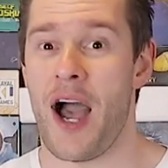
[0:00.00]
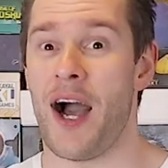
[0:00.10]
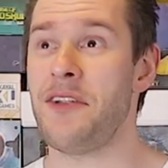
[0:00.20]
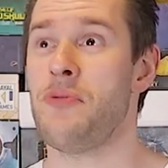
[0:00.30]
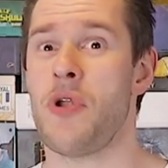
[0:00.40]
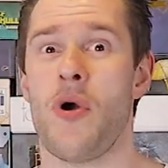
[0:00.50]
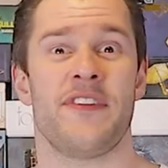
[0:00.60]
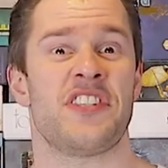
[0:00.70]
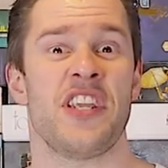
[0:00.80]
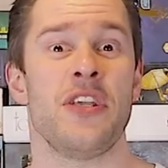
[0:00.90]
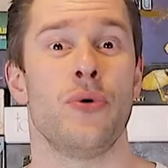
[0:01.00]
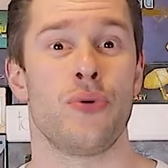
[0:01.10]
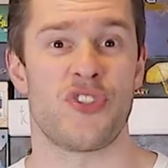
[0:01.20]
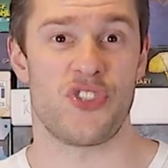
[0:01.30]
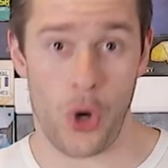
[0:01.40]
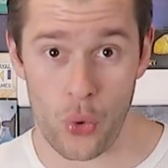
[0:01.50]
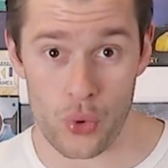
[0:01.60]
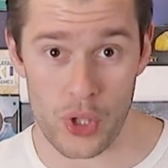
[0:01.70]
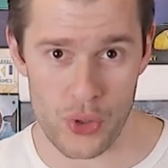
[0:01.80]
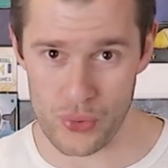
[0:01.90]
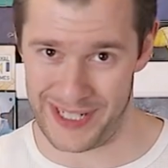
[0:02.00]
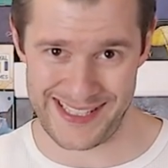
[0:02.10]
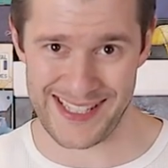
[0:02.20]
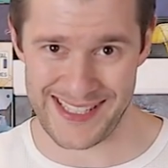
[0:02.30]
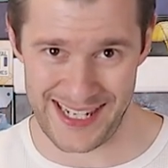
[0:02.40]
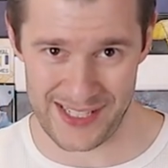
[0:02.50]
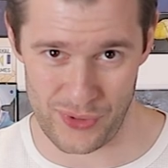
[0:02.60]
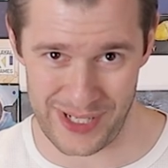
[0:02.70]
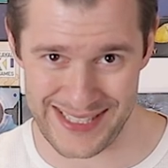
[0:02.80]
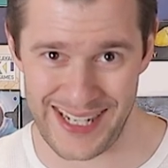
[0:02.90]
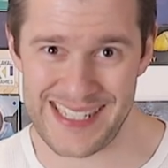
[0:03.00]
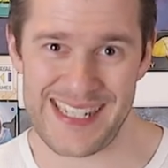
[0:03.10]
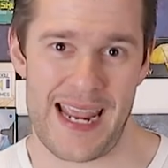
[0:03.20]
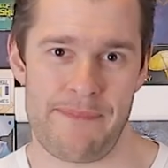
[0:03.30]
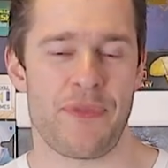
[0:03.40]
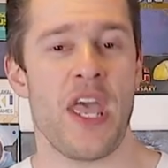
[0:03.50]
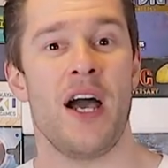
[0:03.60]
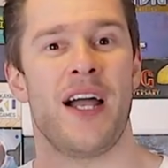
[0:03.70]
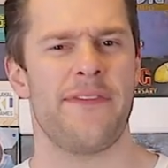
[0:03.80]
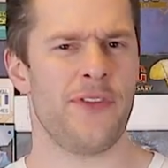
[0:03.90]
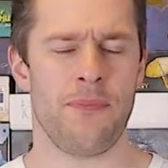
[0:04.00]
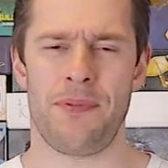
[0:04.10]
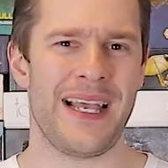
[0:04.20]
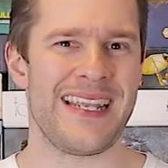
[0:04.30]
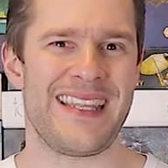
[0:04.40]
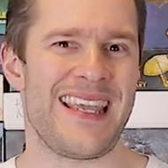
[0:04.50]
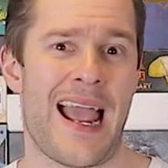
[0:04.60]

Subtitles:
I don't know of a single soul who likes the Ticket to Ride dice game. I have not played the